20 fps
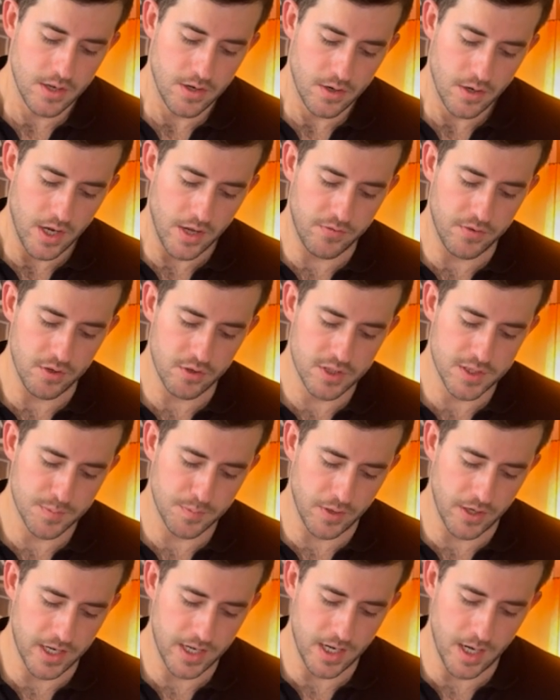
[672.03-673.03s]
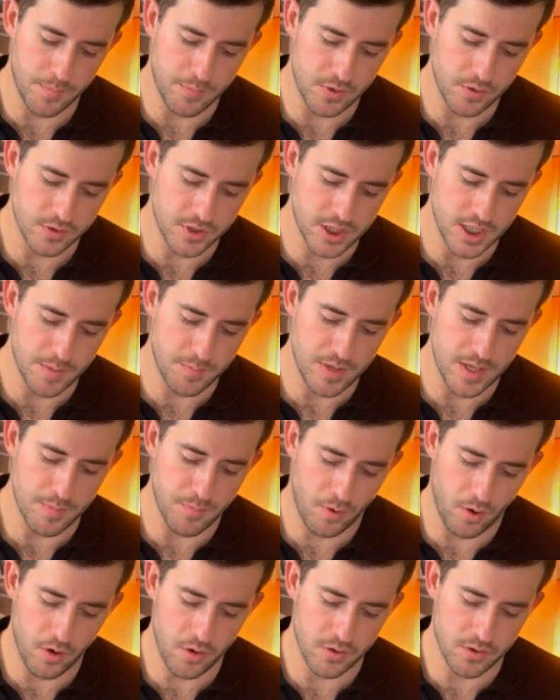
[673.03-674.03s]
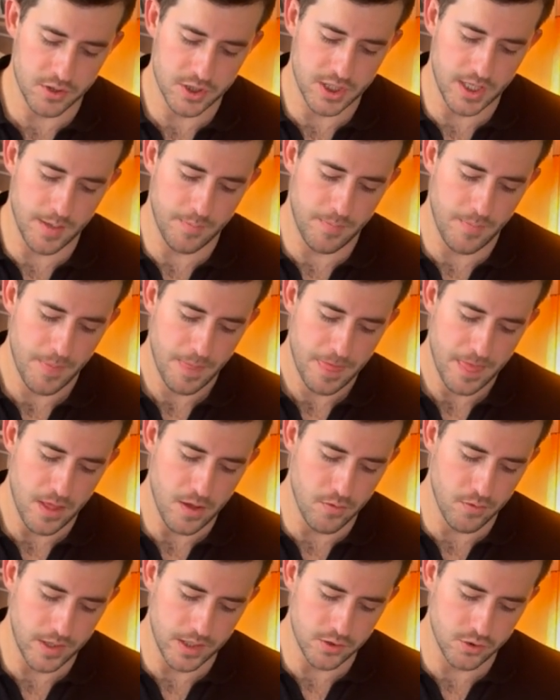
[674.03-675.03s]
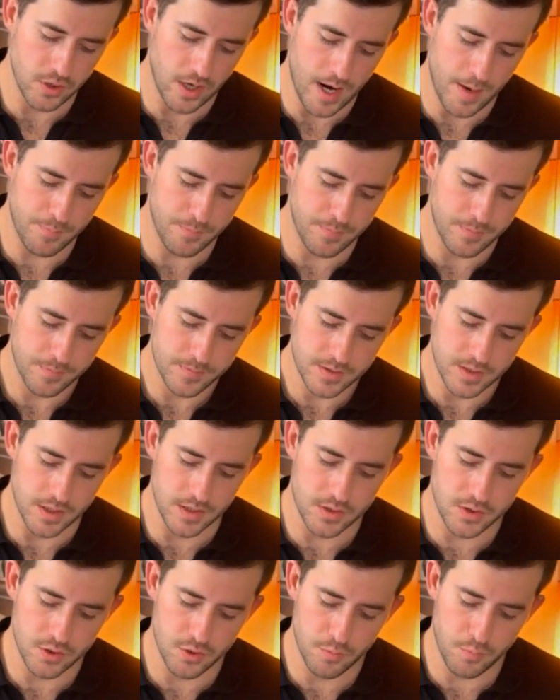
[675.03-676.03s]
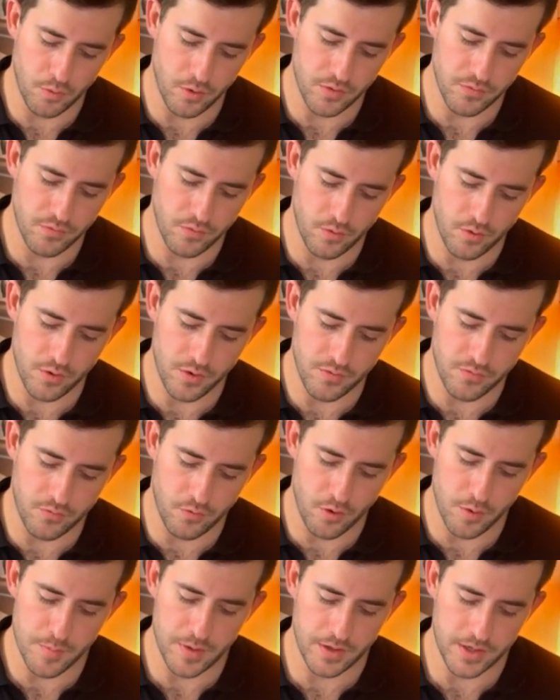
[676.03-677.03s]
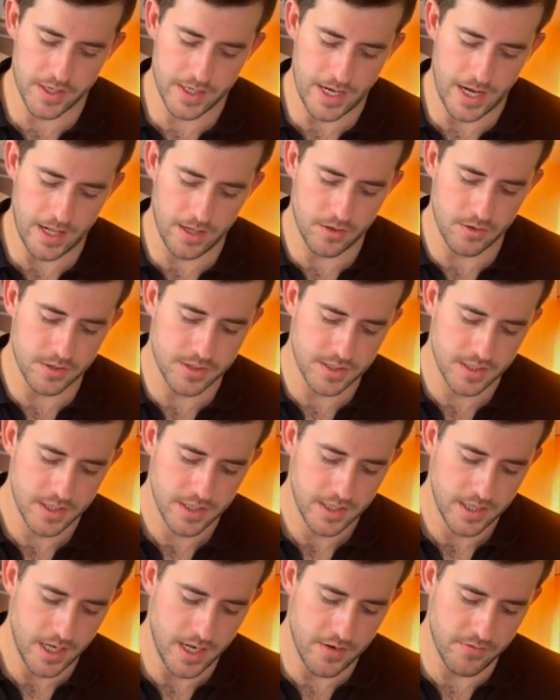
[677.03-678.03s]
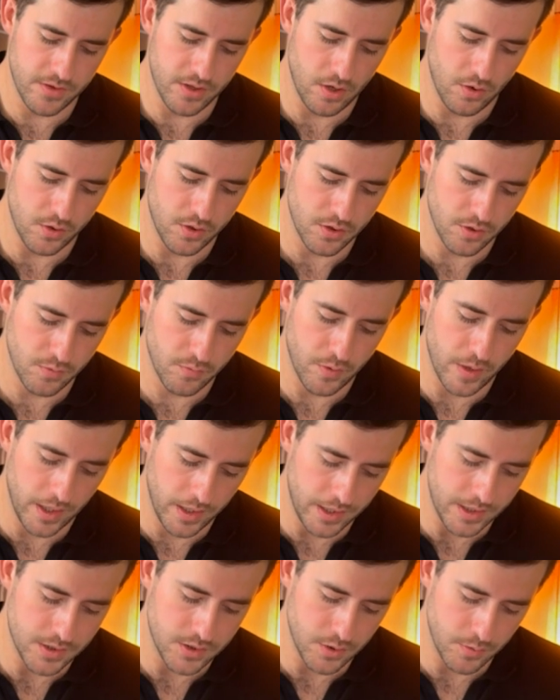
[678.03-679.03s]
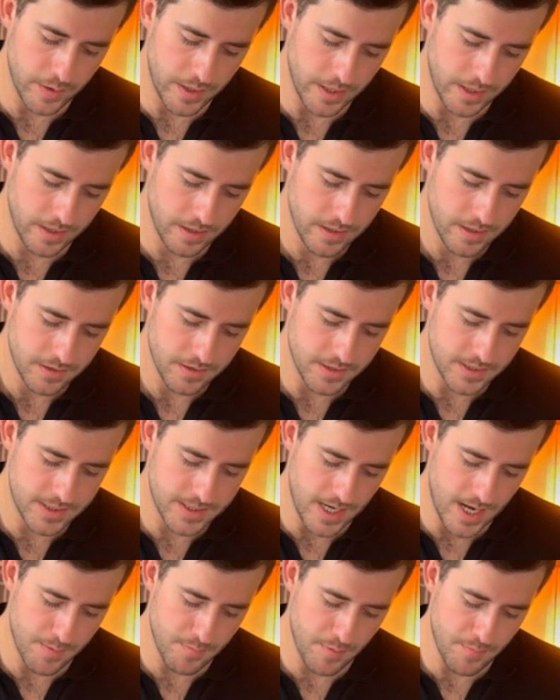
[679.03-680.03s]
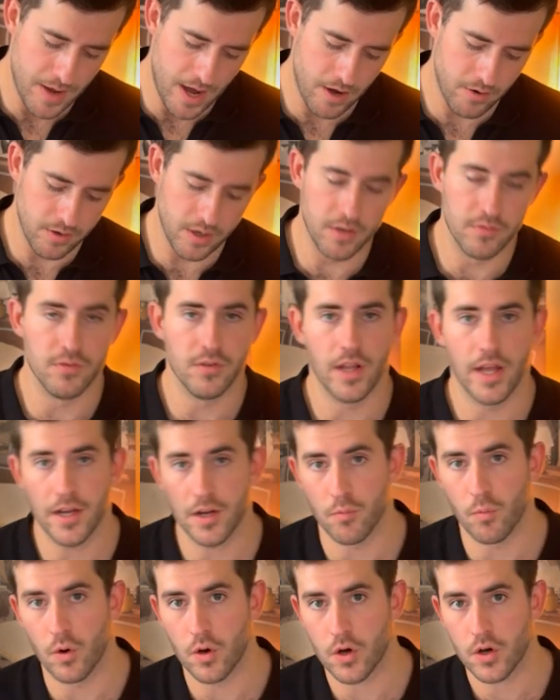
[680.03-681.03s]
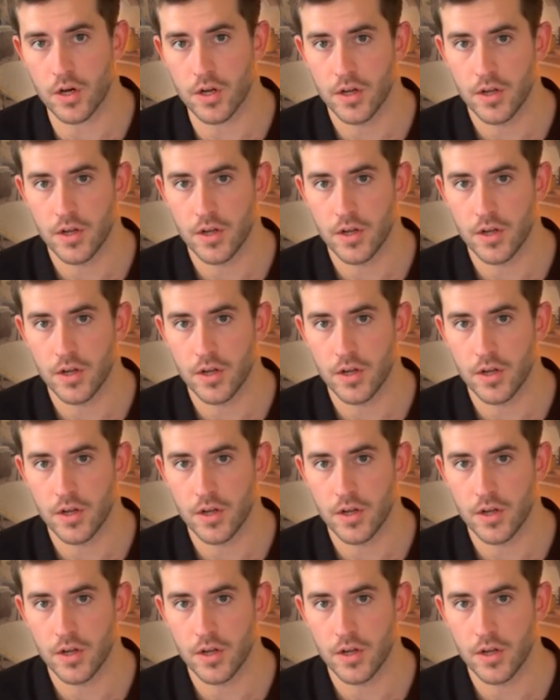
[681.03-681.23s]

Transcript: if you're splitting up your GP partnership, you can drop to $2.4 to $4 million, even though you're really doing the same amount of legwork